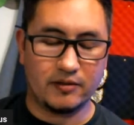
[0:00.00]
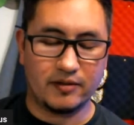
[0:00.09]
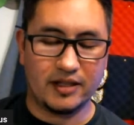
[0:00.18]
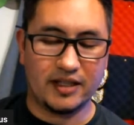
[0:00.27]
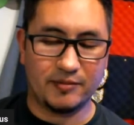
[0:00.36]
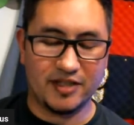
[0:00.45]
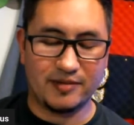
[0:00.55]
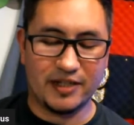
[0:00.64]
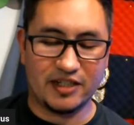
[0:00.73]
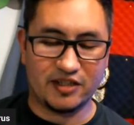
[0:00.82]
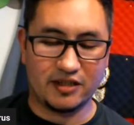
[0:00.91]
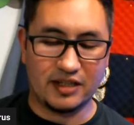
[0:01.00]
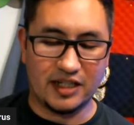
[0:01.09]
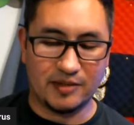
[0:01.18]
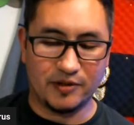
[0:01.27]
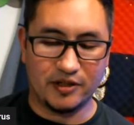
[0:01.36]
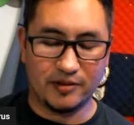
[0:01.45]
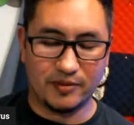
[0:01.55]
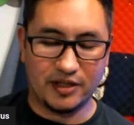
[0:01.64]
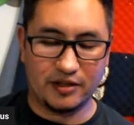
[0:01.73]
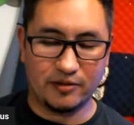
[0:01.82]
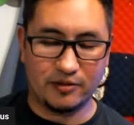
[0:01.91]
All right, let me smash the like
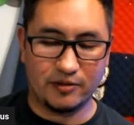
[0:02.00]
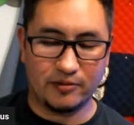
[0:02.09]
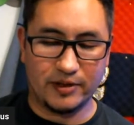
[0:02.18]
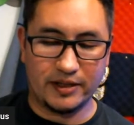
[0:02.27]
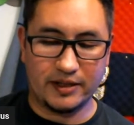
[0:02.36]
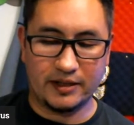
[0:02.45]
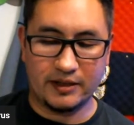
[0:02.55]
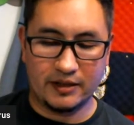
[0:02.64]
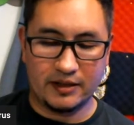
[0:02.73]
button, by the way.